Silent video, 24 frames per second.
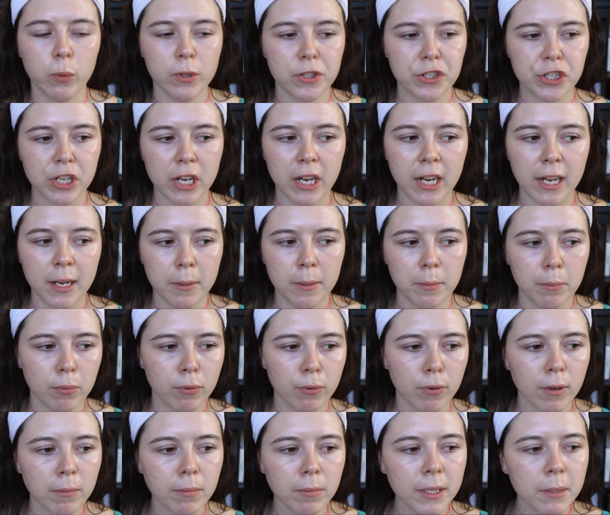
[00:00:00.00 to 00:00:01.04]
which I
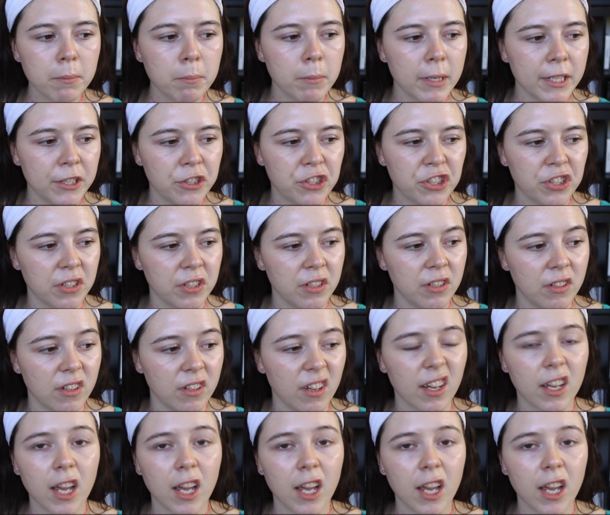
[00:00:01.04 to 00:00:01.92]
probably mentioned